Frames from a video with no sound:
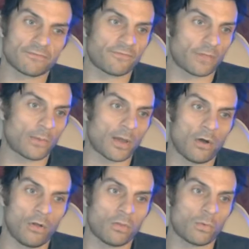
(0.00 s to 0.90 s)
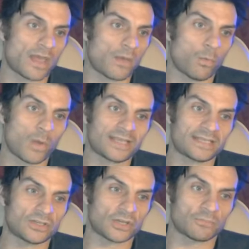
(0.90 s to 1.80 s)
follow it all the way
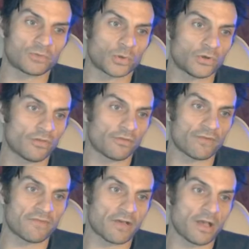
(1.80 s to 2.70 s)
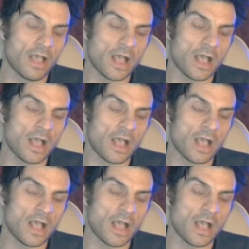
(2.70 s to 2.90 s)
west, you come to another river